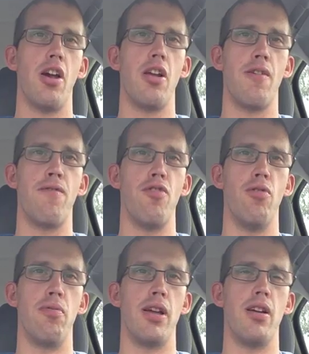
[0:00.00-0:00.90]
you know, your
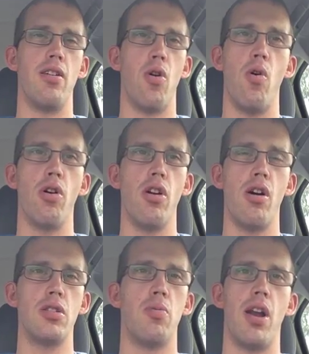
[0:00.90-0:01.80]
food will be
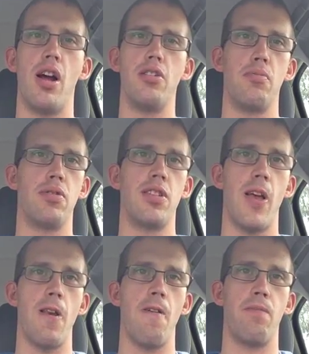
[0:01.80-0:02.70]
organised
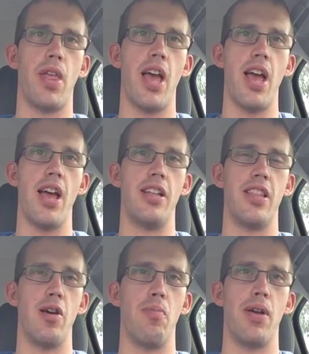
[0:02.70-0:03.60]
100%,
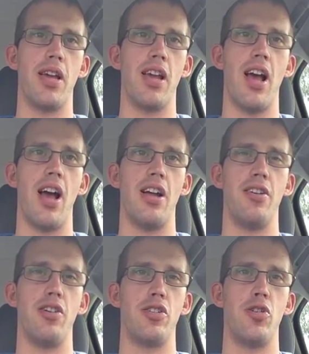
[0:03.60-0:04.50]
and there'll be
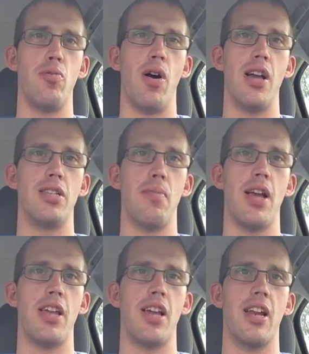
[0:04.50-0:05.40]
no two ways
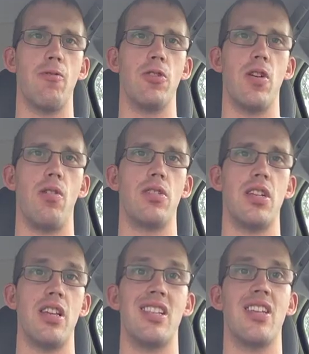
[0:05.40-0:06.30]
about you getting
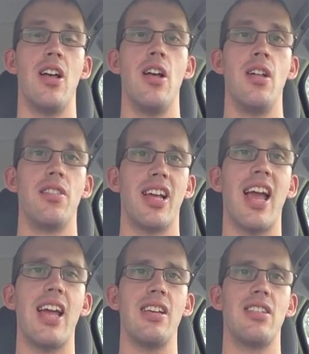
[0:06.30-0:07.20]
results. And yes, the
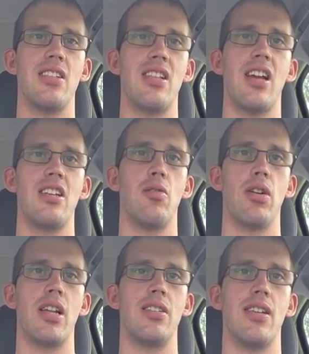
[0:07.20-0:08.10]
key is to stick
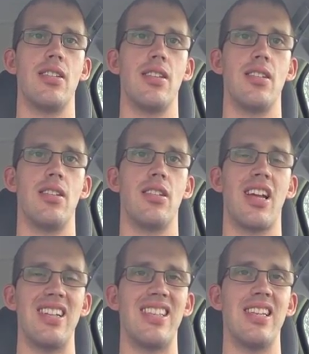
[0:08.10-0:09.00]
to it
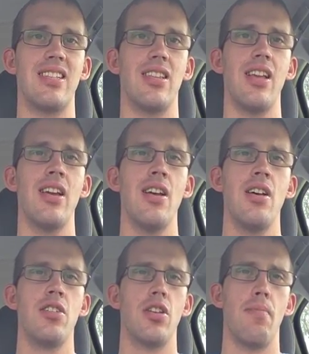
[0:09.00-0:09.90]
consistently.
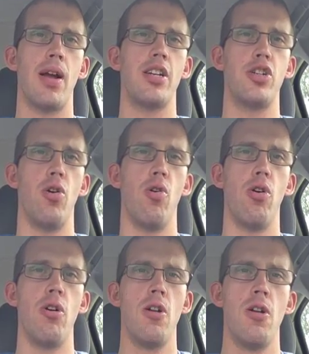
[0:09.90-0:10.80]
So make
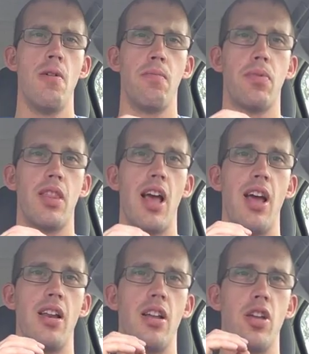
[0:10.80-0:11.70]
sure
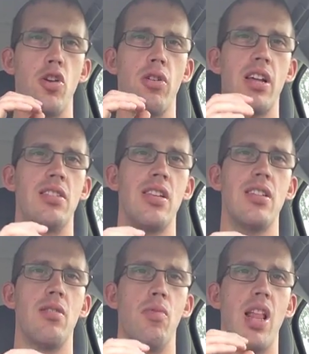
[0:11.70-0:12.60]
that you're
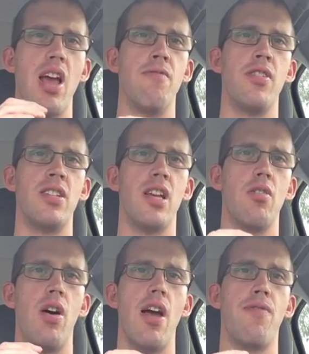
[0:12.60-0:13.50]
consistent with every
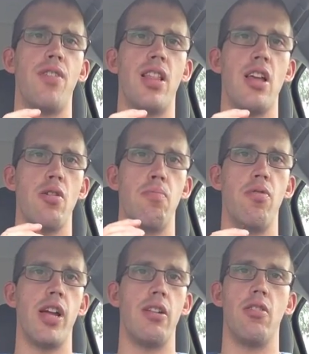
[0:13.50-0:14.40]
single effort that you
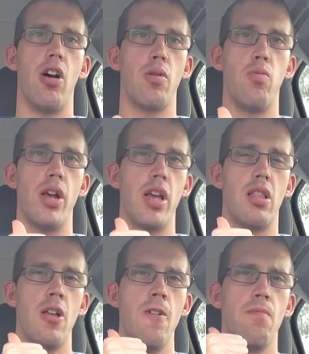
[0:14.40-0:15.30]
put in, like with